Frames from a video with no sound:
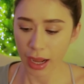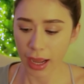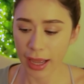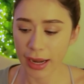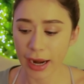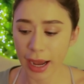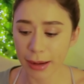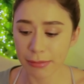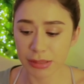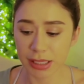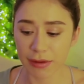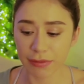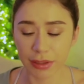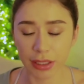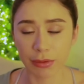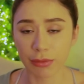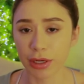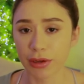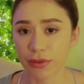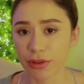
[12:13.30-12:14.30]
And I'm
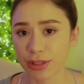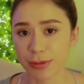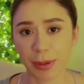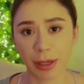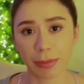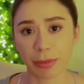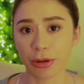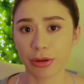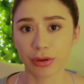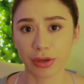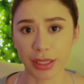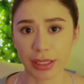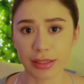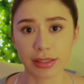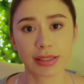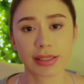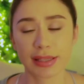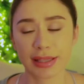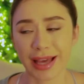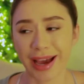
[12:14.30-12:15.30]
definitely one of those people who
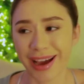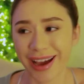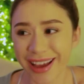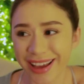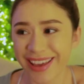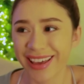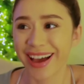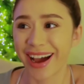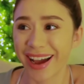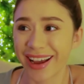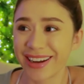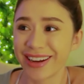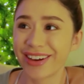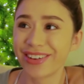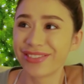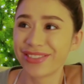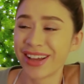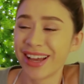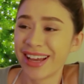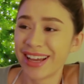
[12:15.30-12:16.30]
needs that kind
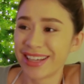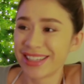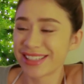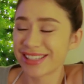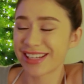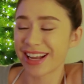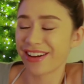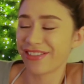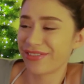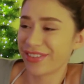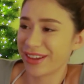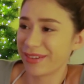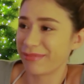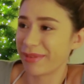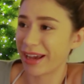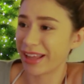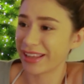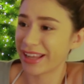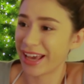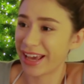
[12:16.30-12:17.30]
of stuff in
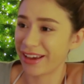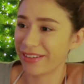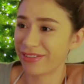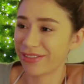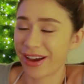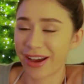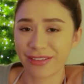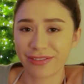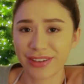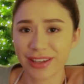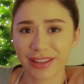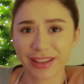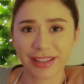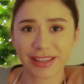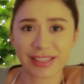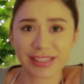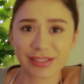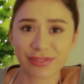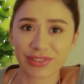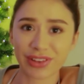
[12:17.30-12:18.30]
my life. I feel like
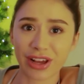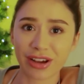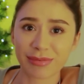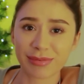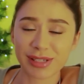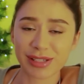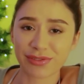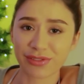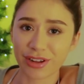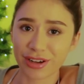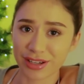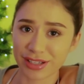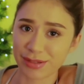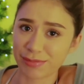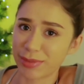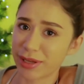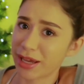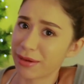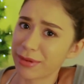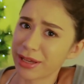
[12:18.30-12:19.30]
this Vlogmas vlog is
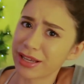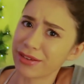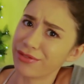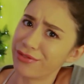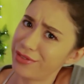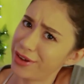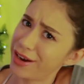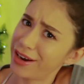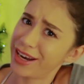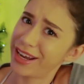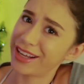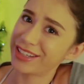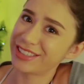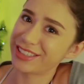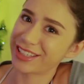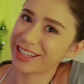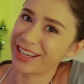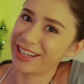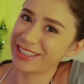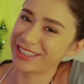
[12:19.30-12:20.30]
becoming very
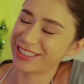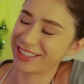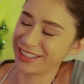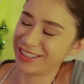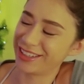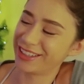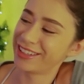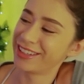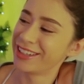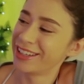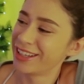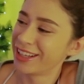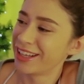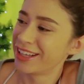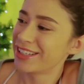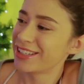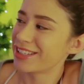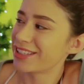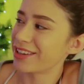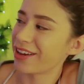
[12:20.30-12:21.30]
educational.
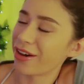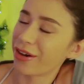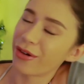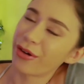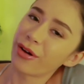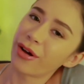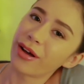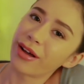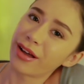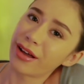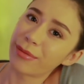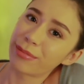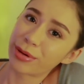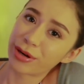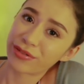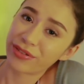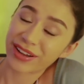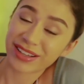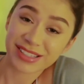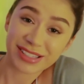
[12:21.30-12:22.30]
So
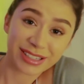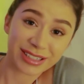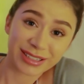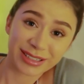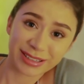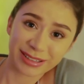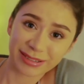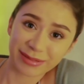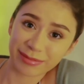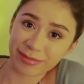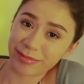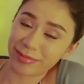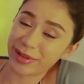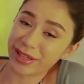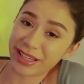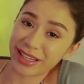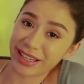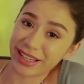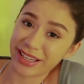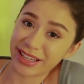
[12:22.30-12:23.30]
Professor
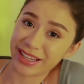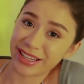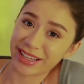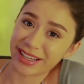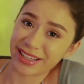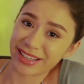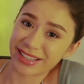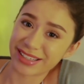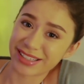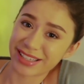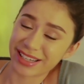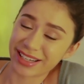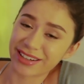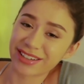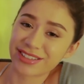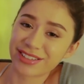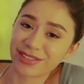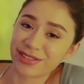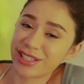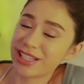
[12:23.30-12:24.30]
B is
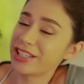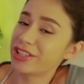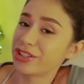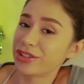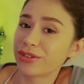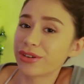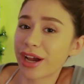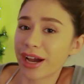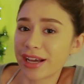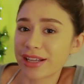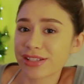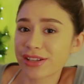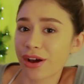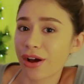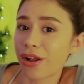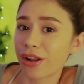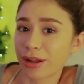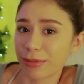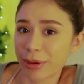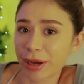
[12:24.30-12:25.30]
here to teach you guys
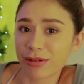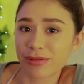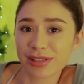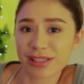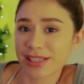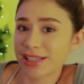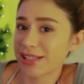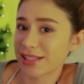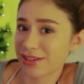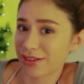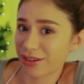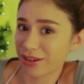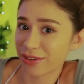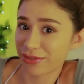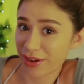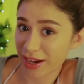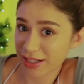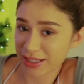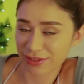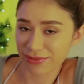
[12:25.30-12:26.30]
all about seasonal
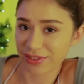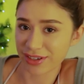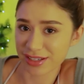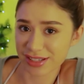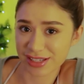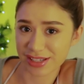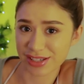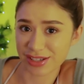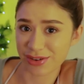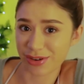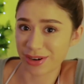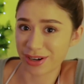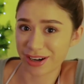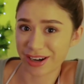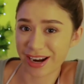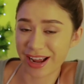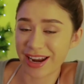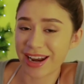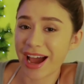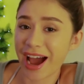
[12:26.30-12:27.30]
affectiveness disorder
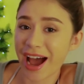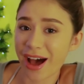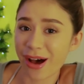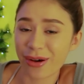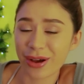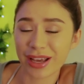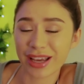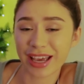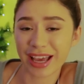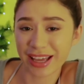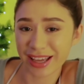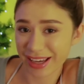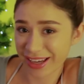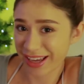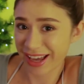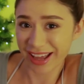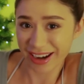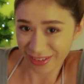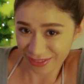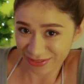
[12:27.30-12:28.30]
and how it
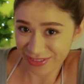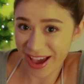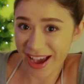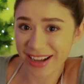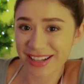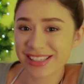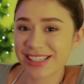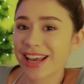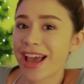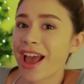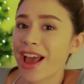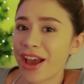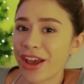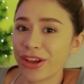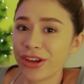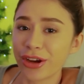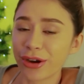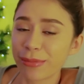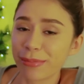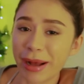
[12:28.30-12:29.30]
can affect
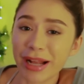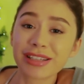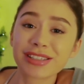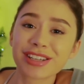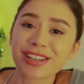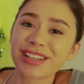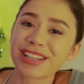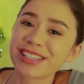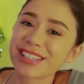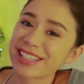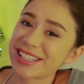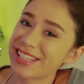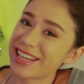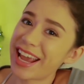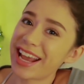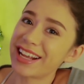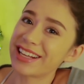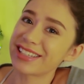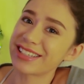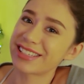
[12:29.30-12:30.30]
your mental
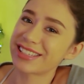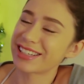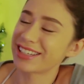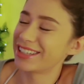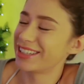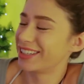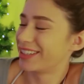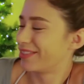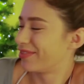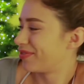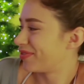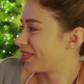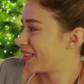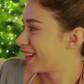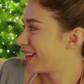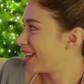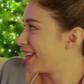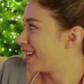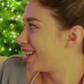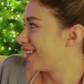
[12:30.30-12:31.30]
state.
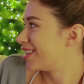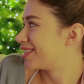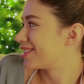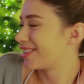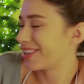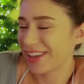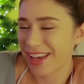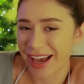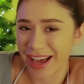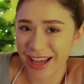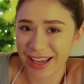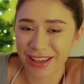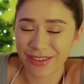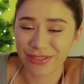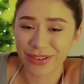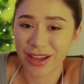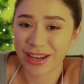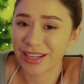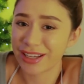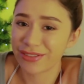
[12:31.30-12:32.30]
So yeah, if
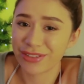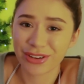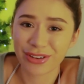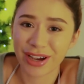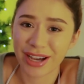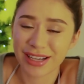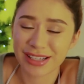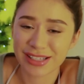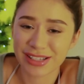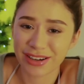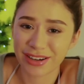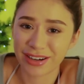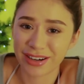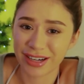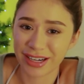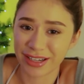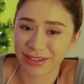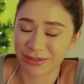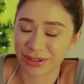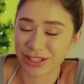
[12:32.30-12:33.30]
any of you guys are
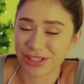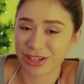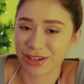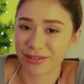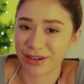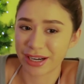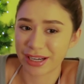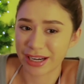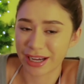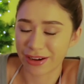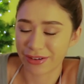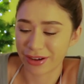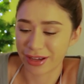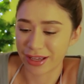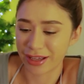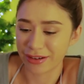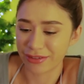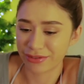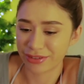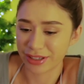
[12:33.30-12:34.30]
in winter right now
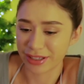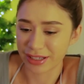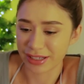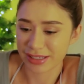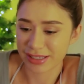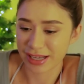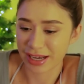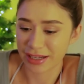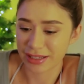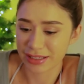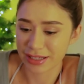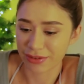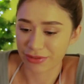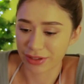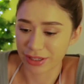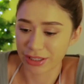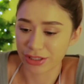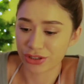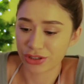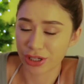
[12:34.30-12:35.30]
and feeling sad,
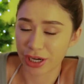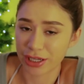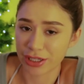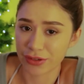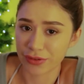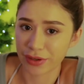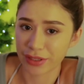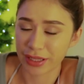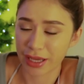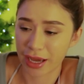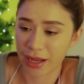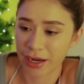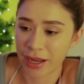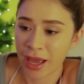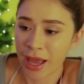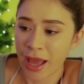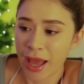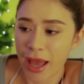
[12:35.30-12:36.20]
definitely try doing that.